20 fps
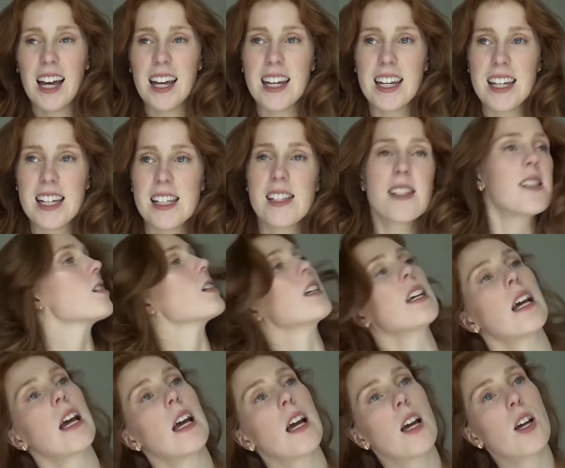is
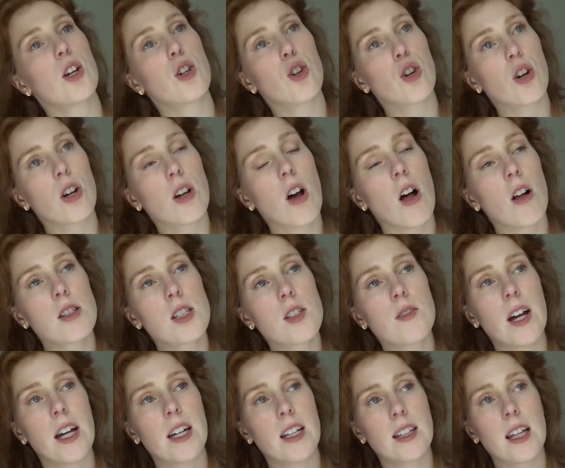
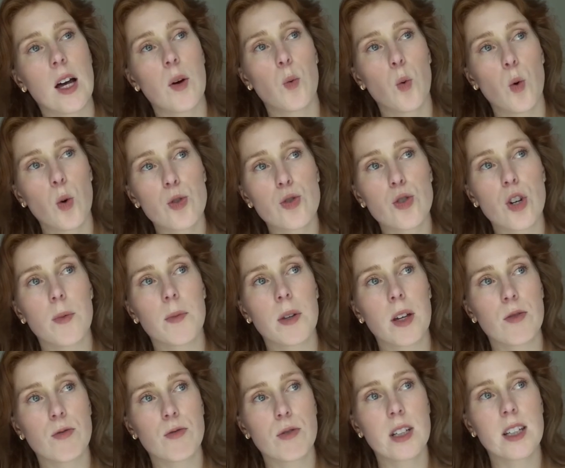cultivating that wardrobe
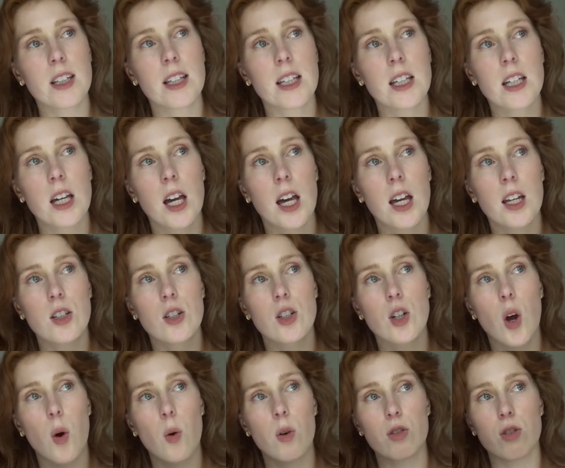that really can
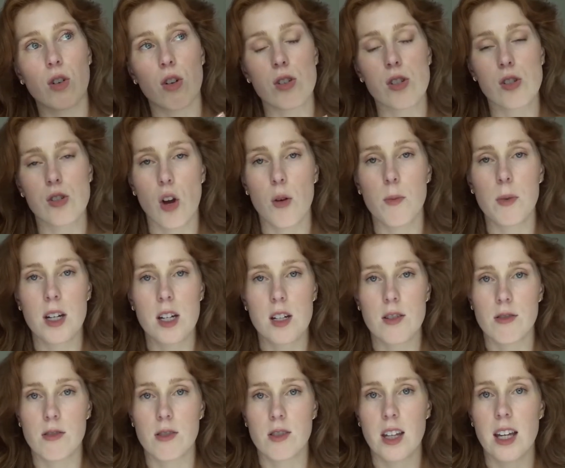go across so many
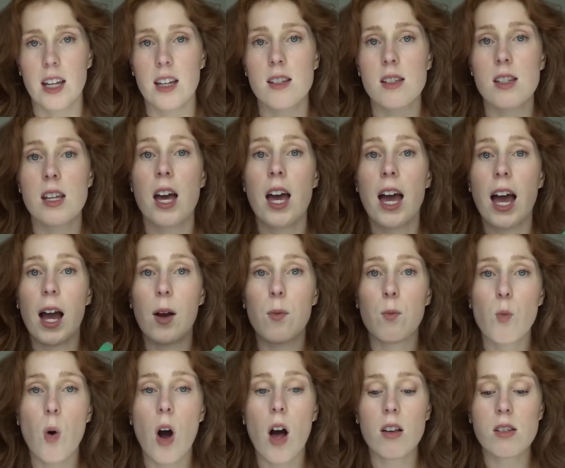different things.
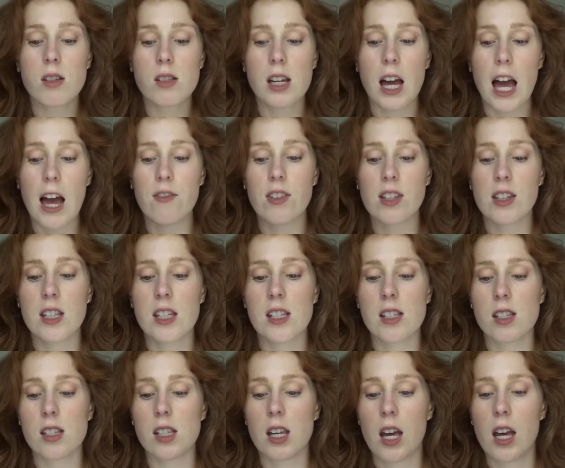And whilst having
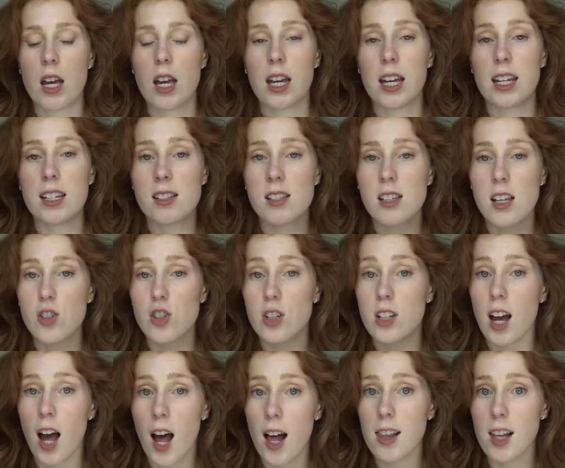this in such a
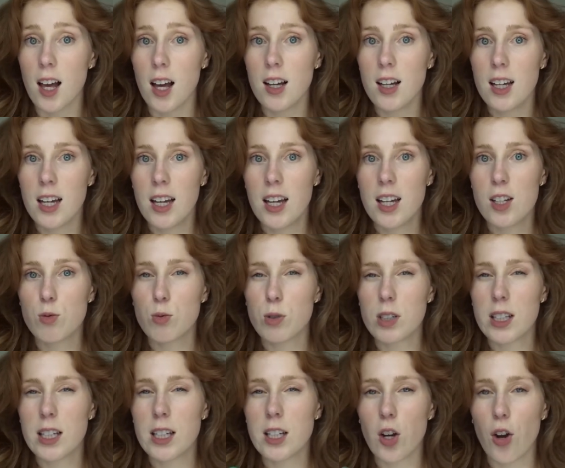color
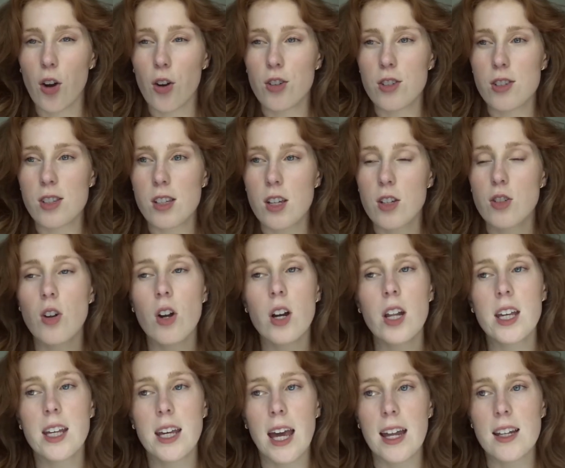really goes not
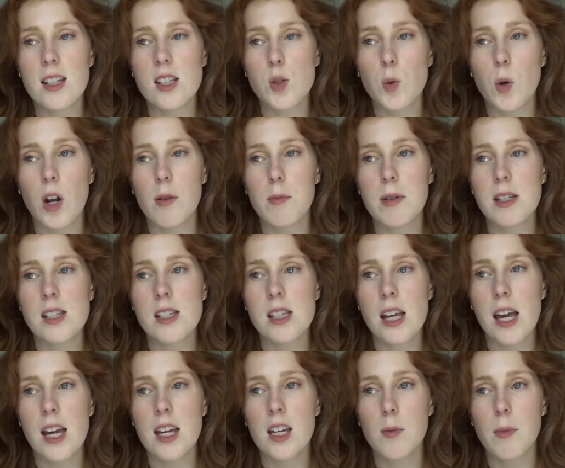against what I've been
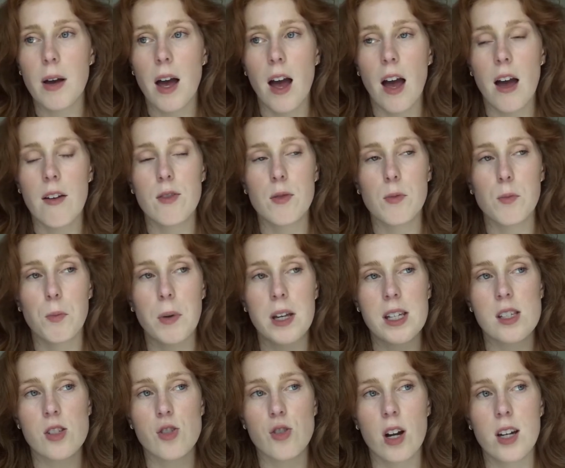saying about having me
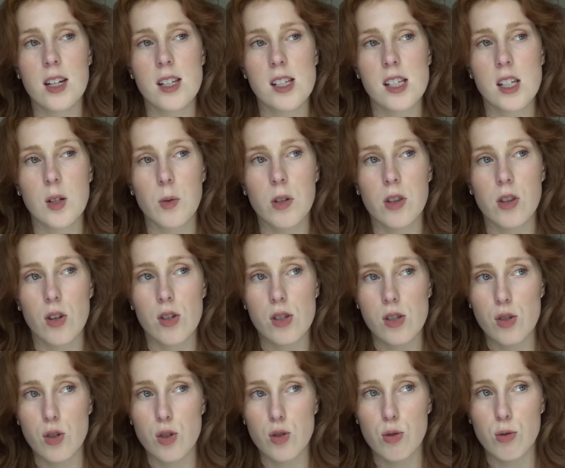trying to stick with
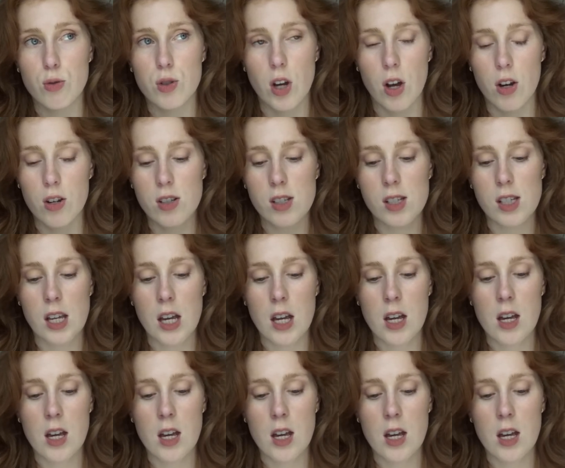those neutral tones.